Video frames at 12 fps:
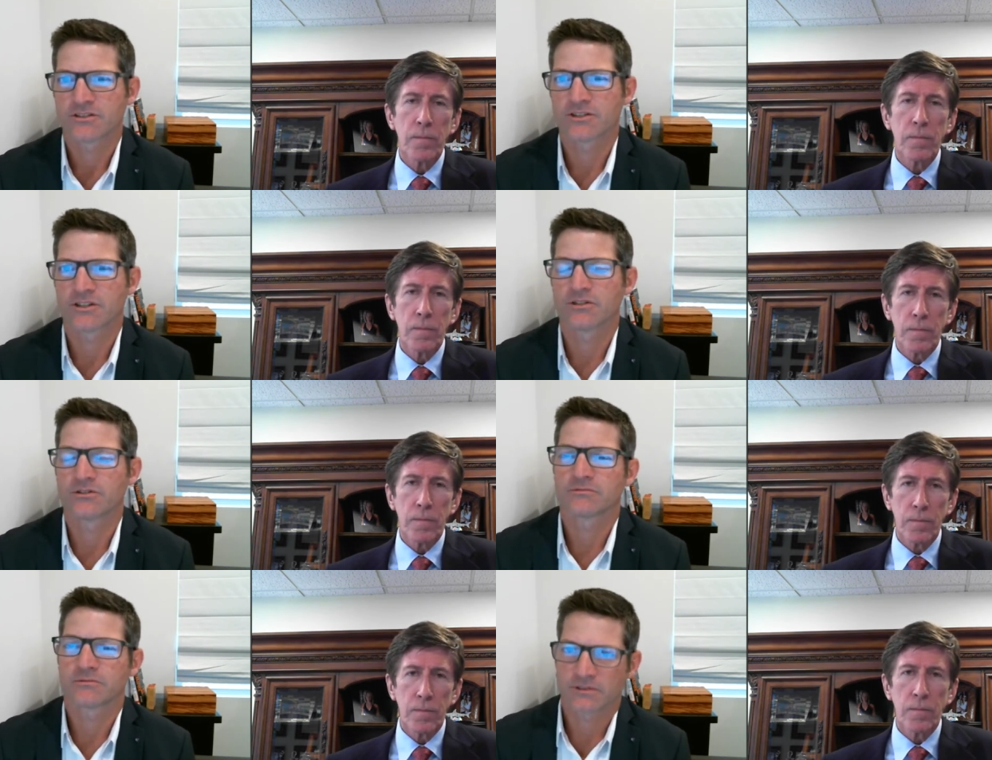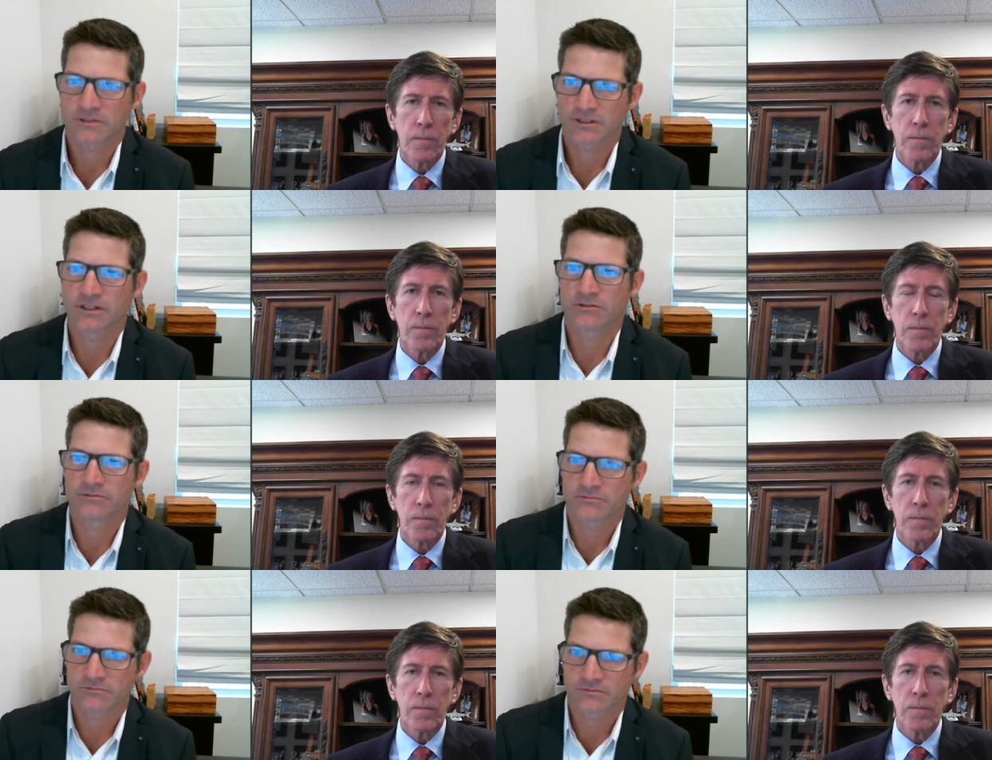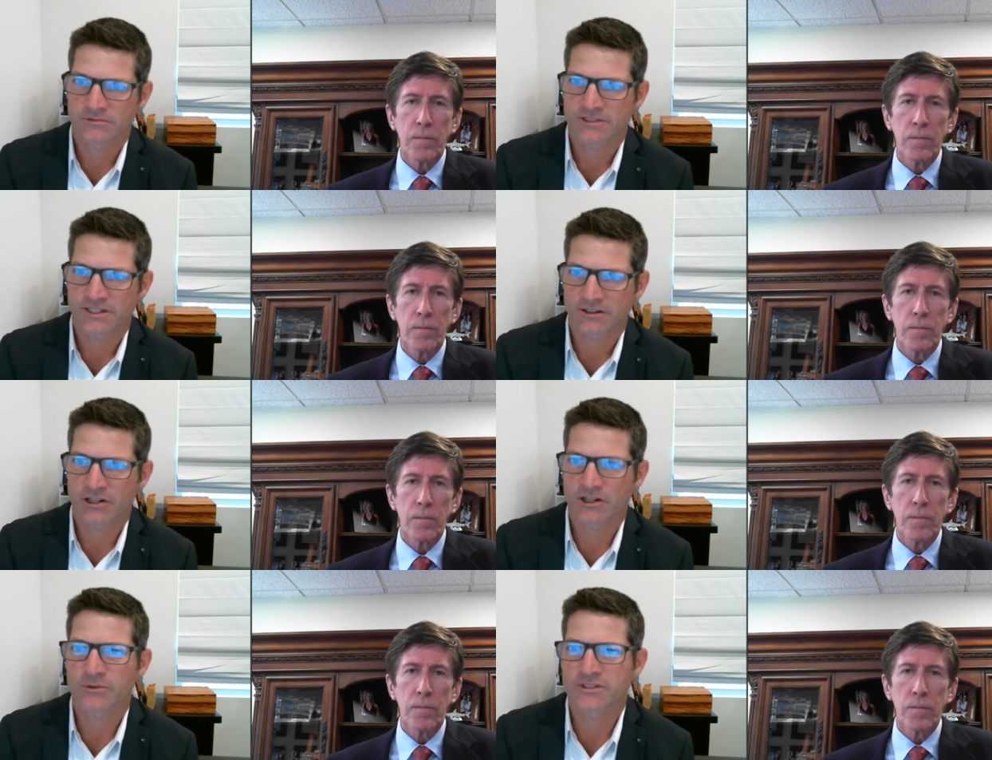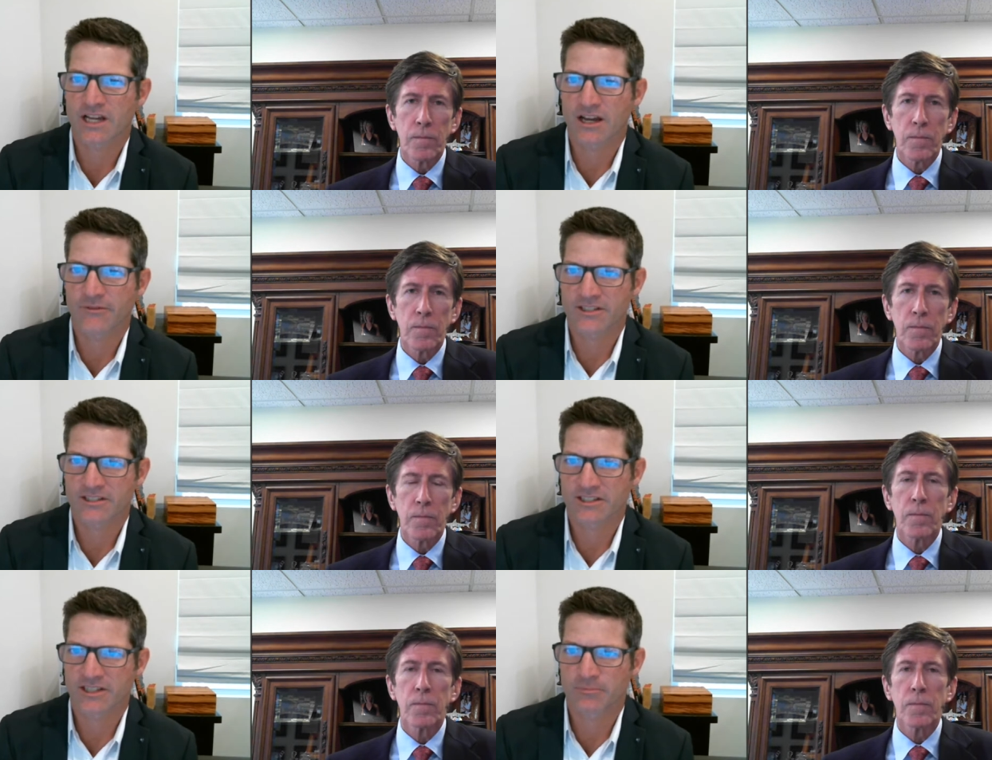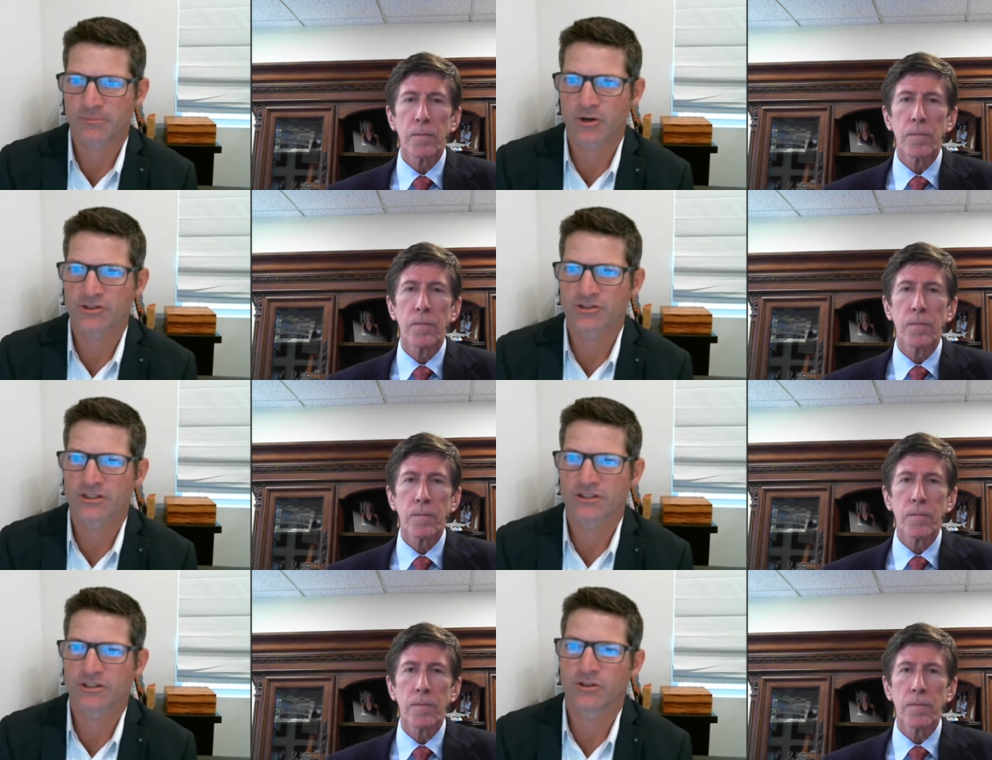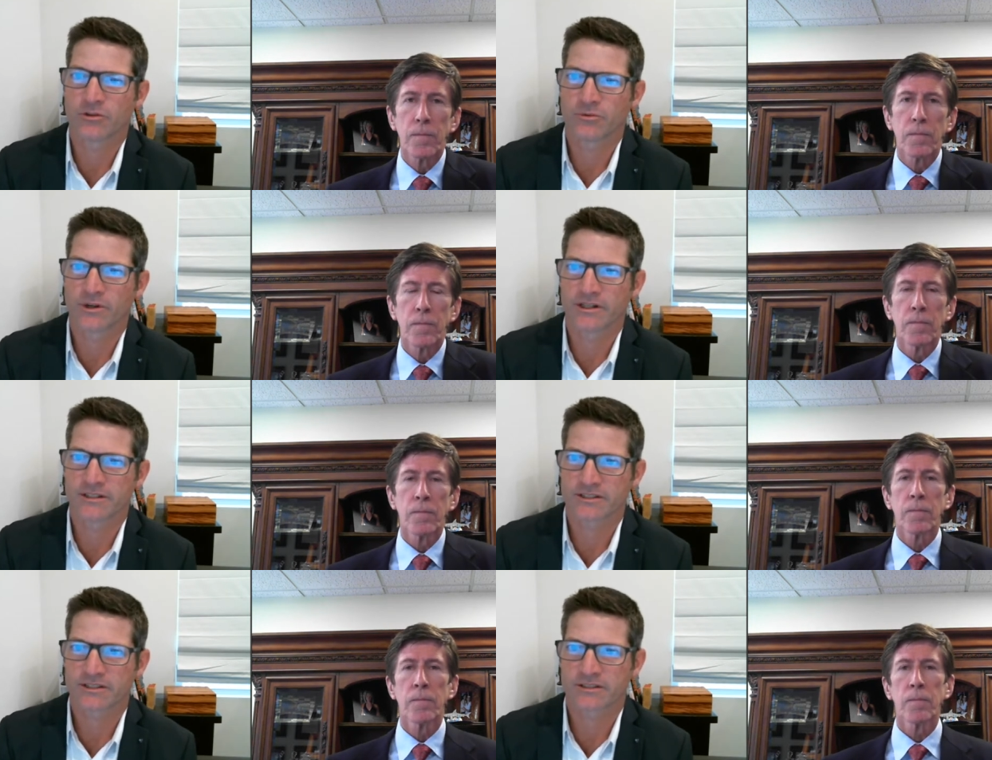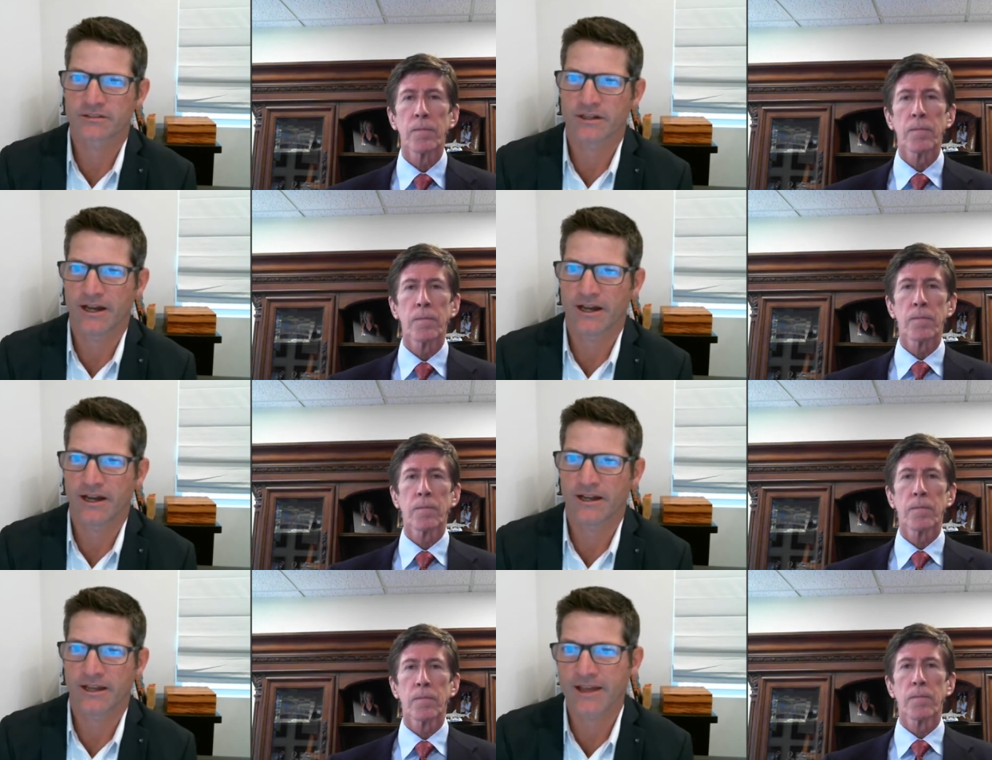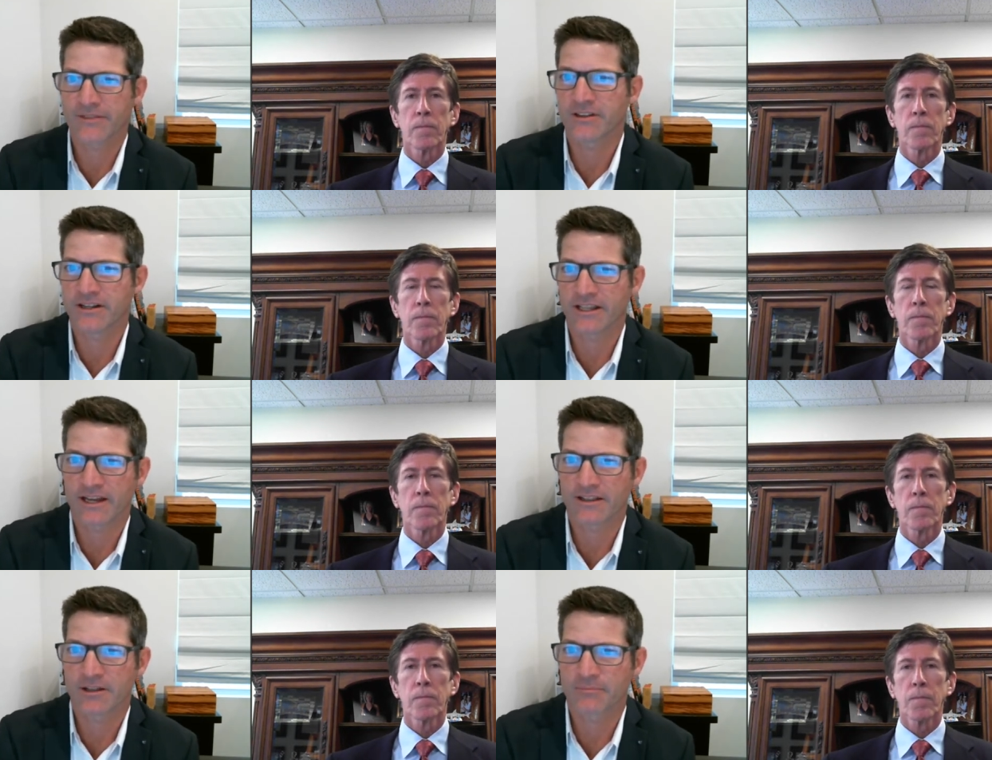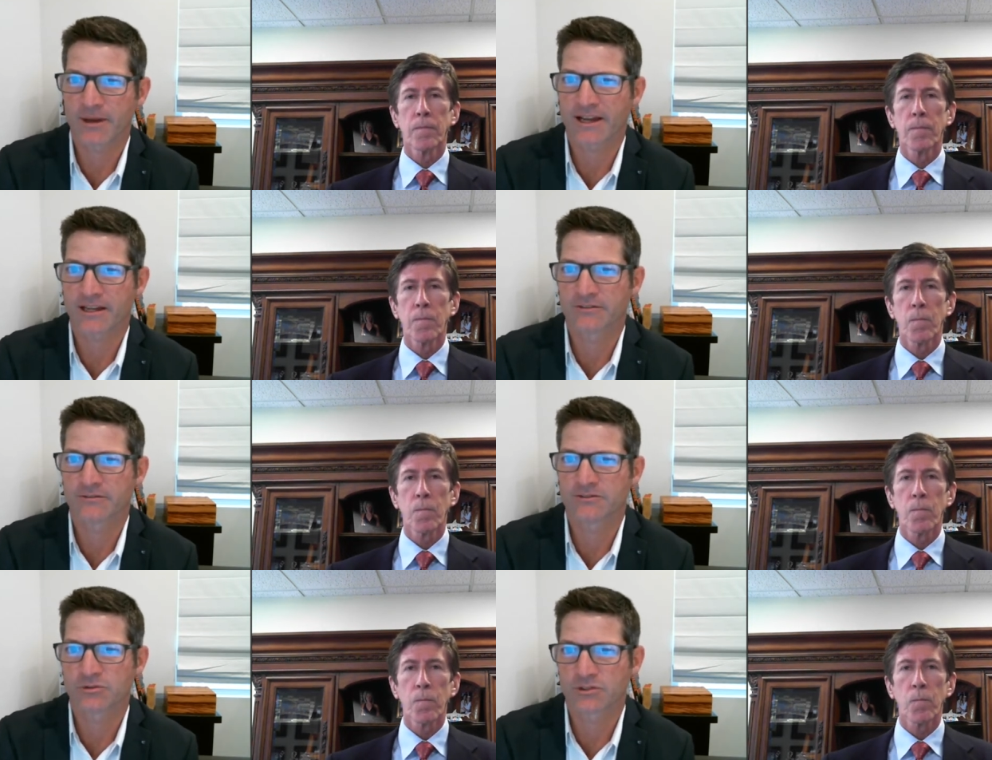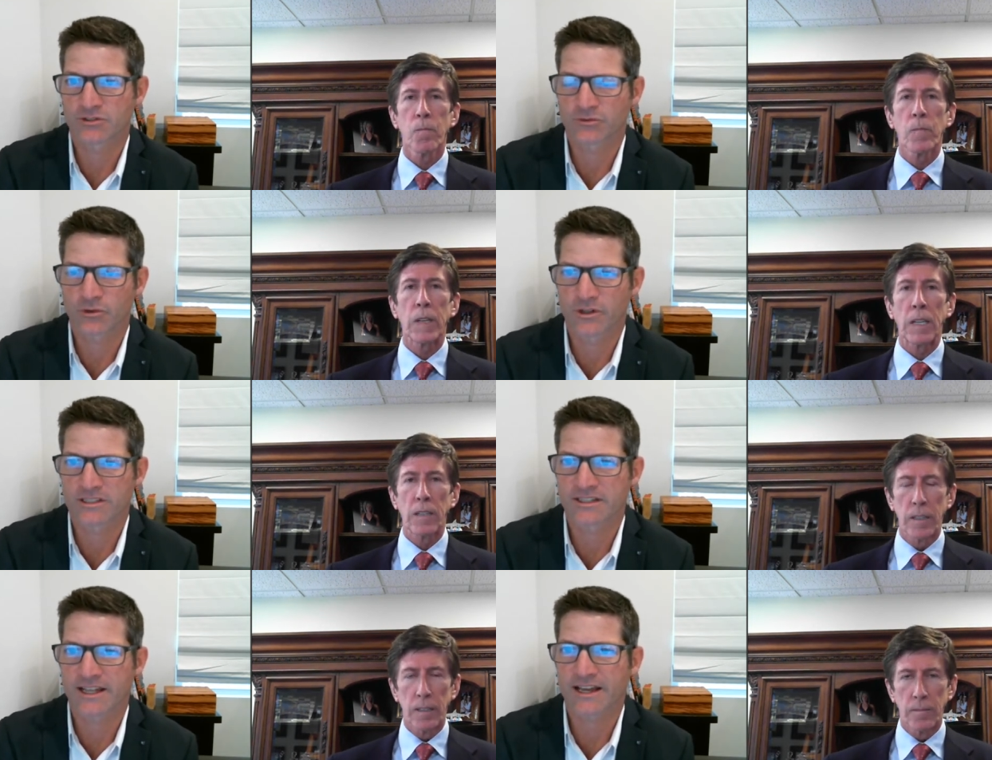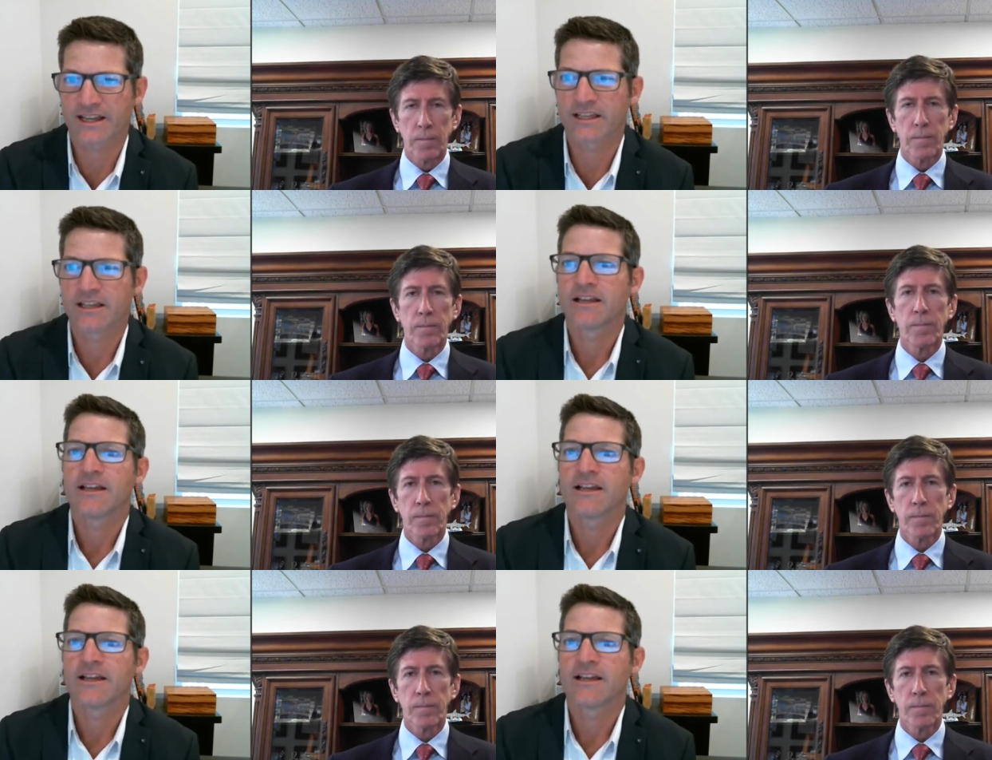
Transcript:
Speaker 1: So, you know, Derek was obviously the person who was uh, had the knee on the back of George Floyd's neck.